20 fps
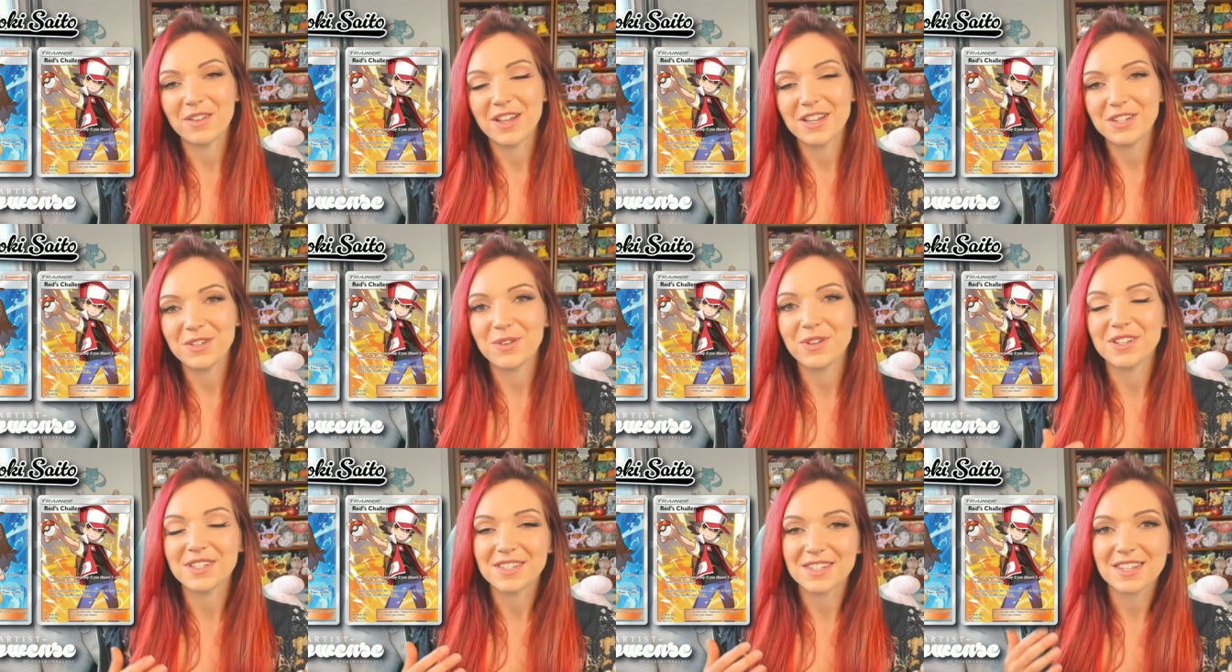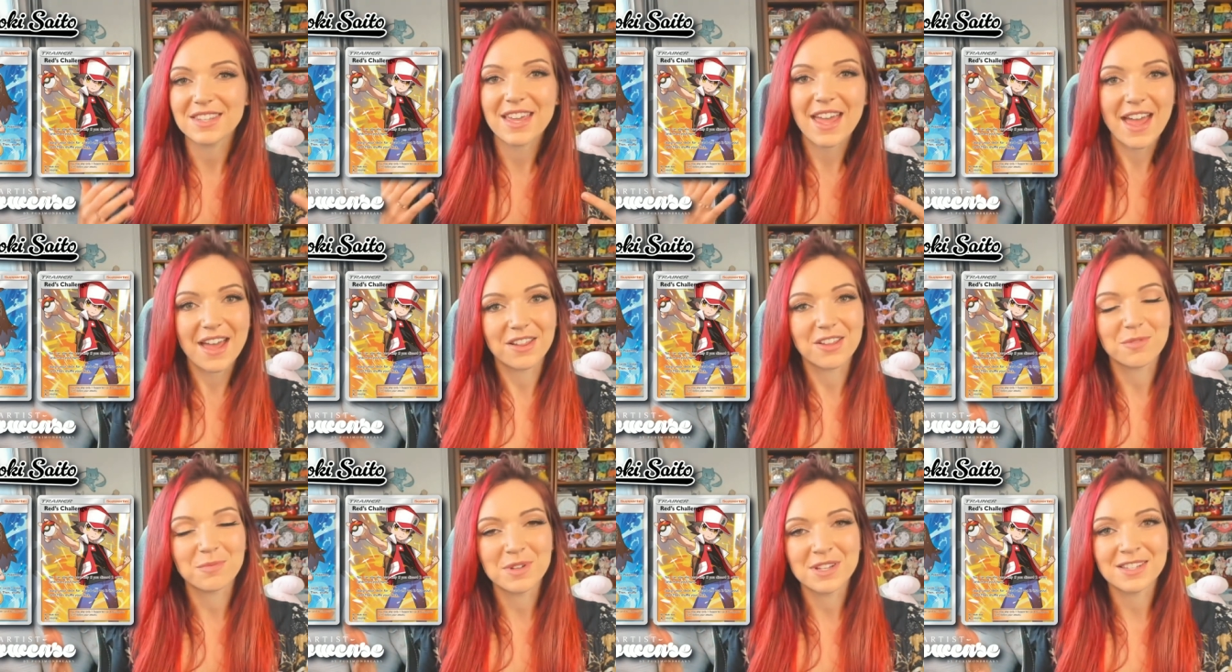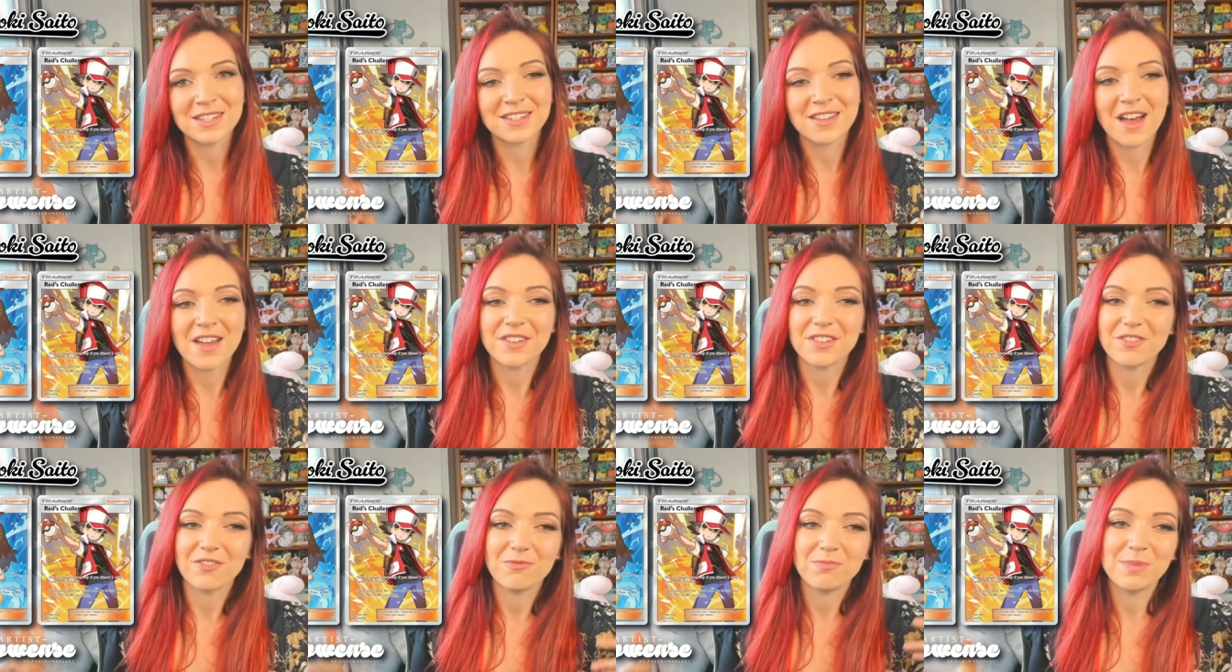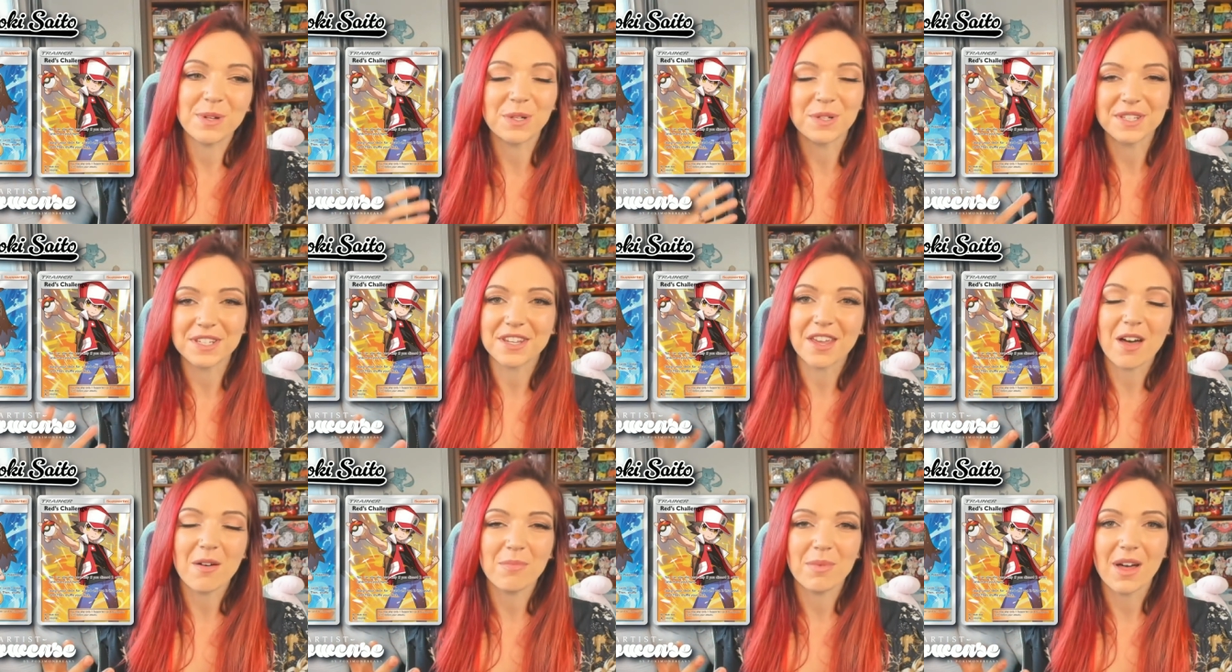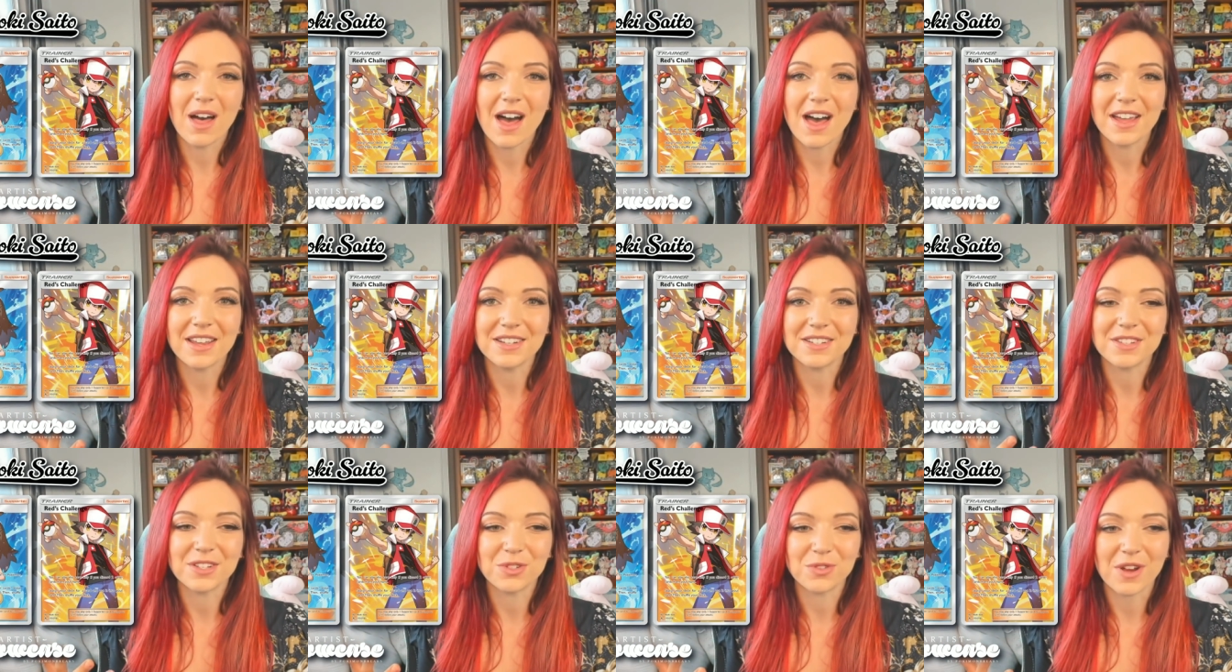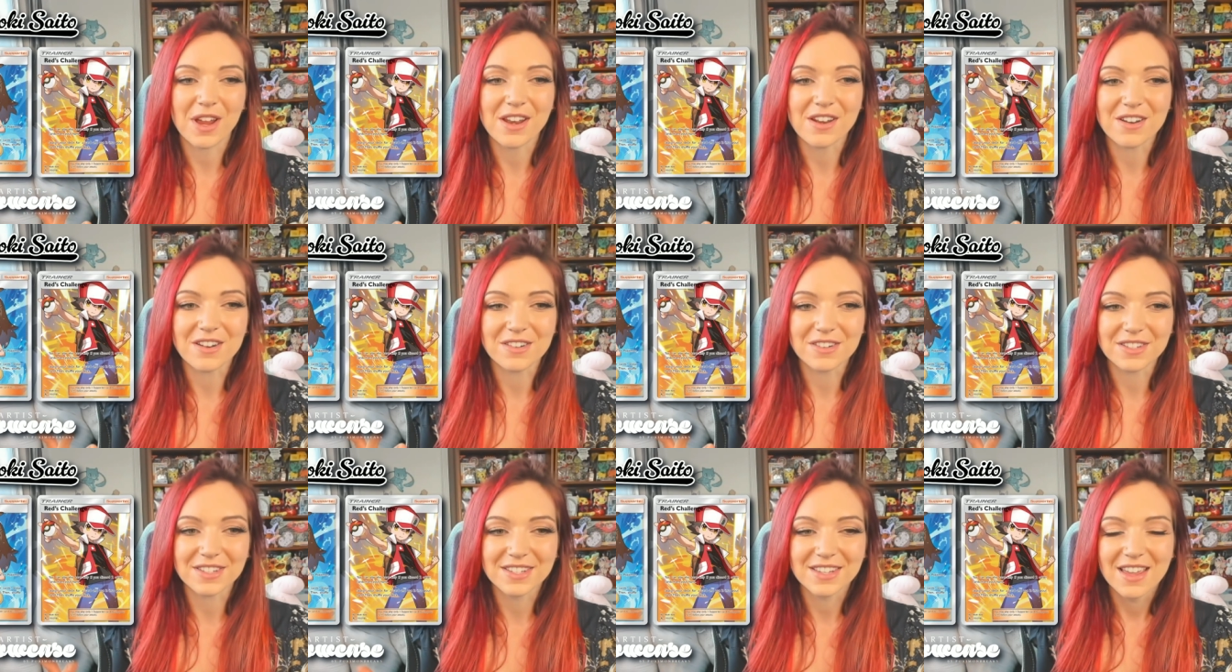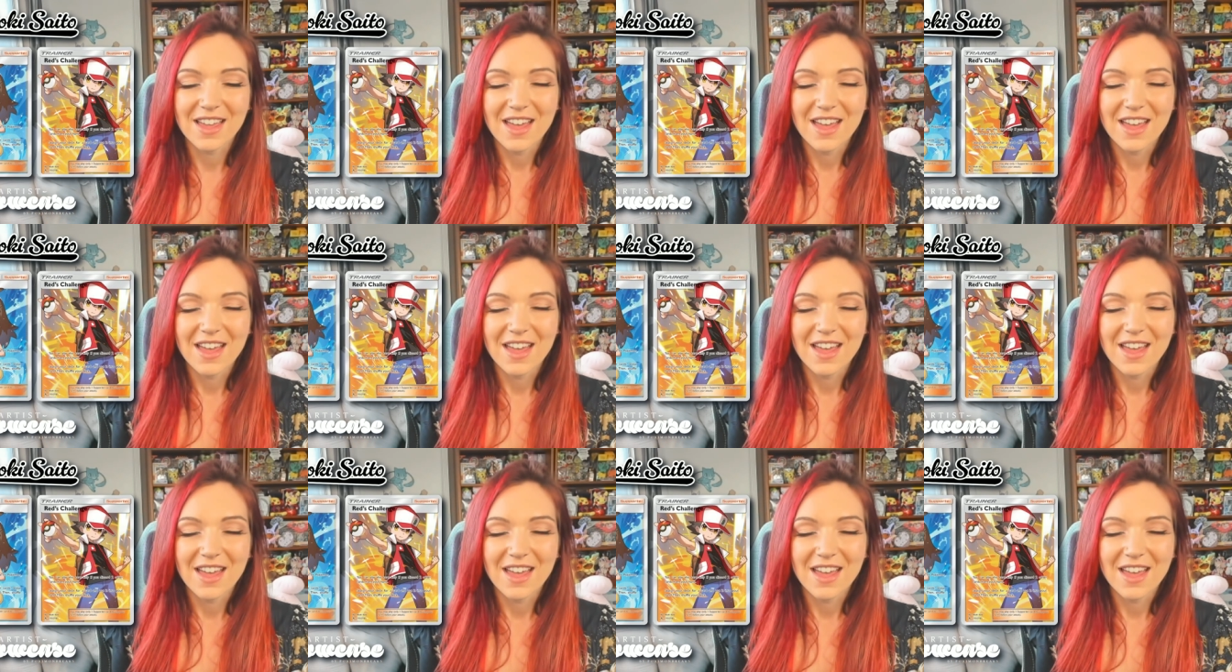and you can see the elements kind of building up behind the trainers.